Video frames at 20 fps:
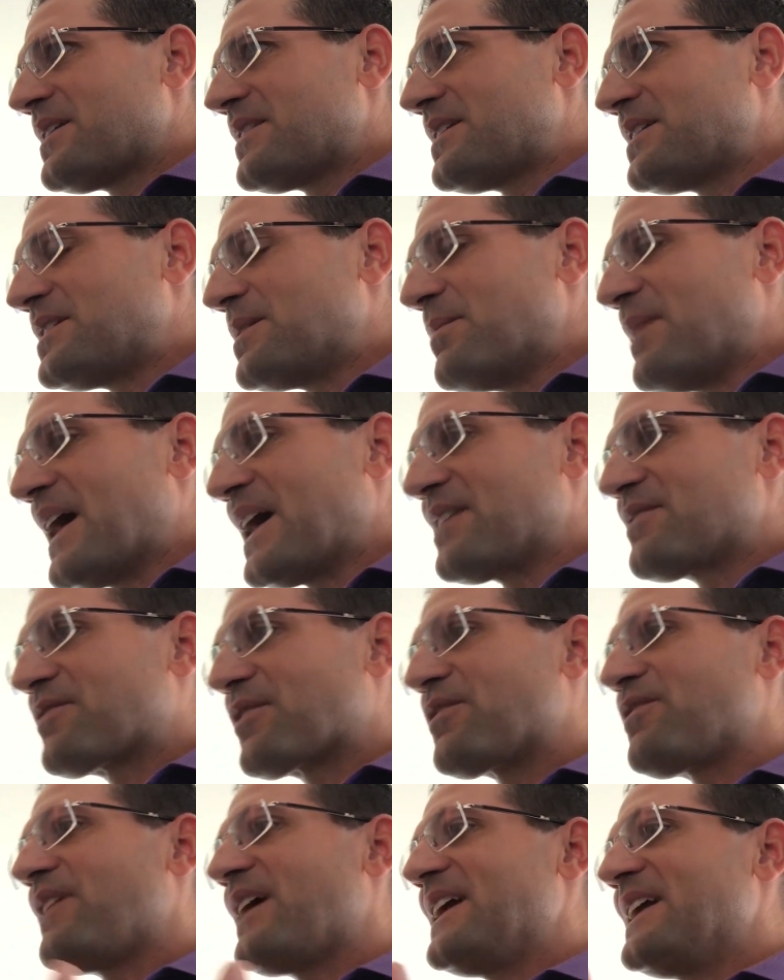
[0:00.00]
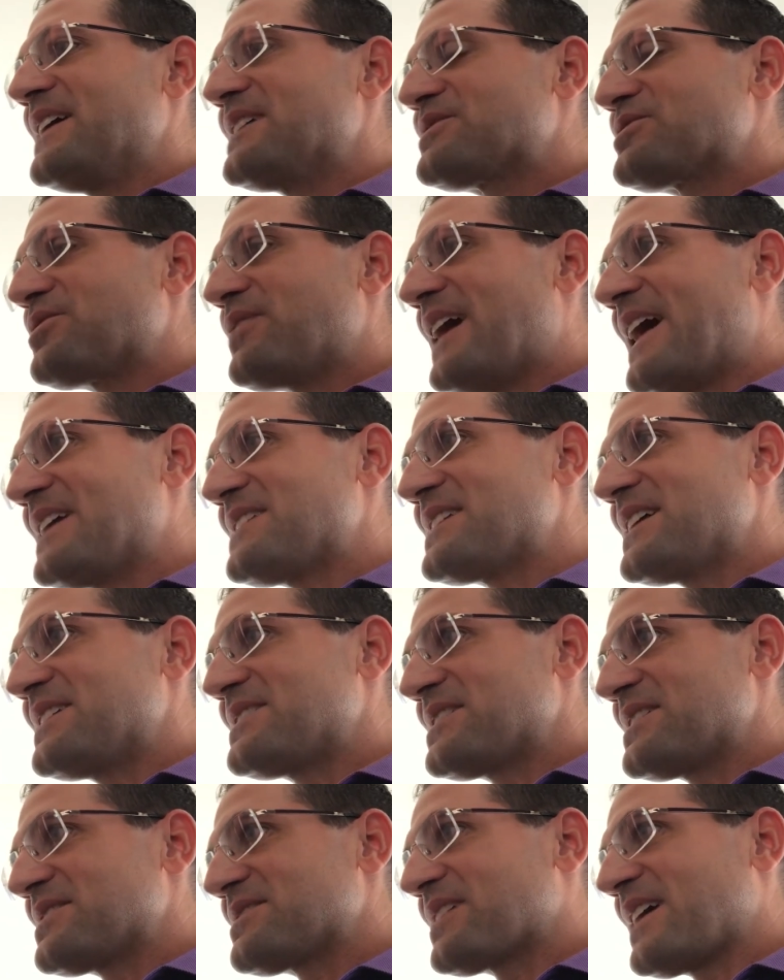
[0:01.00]
the demand for financial
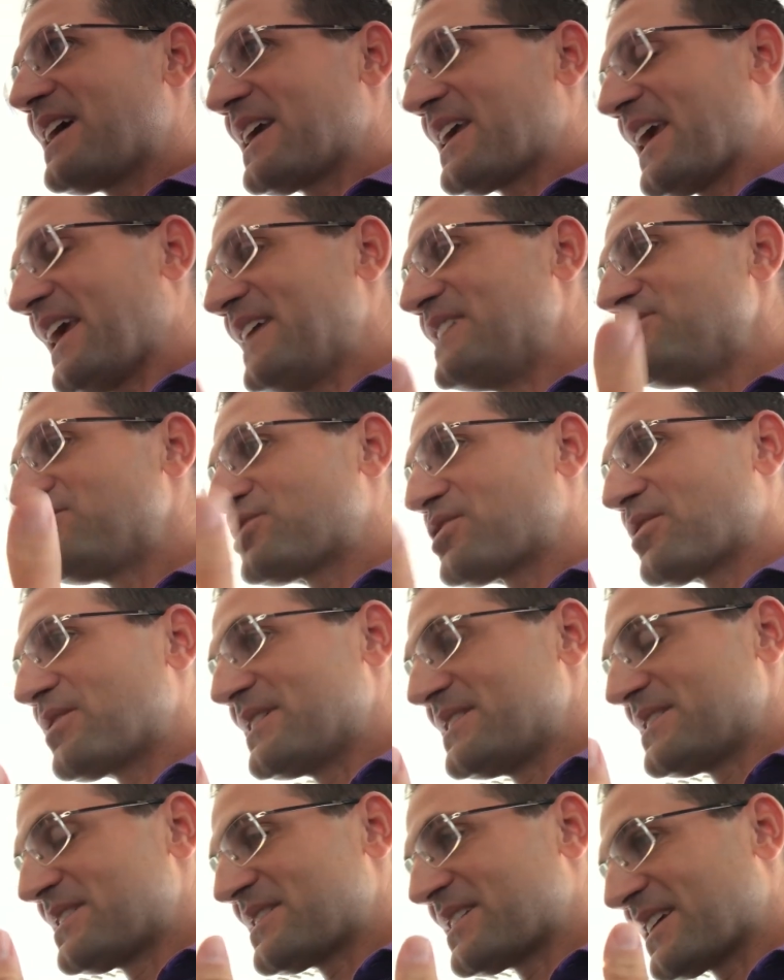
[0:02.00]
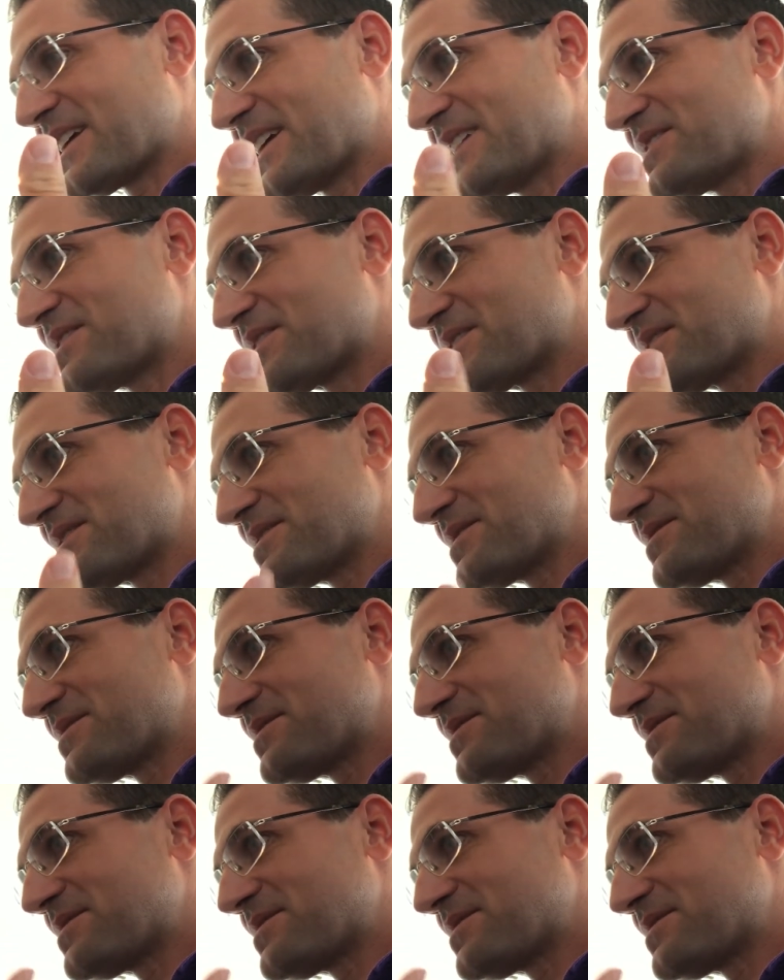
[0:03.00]
assets is like insurance against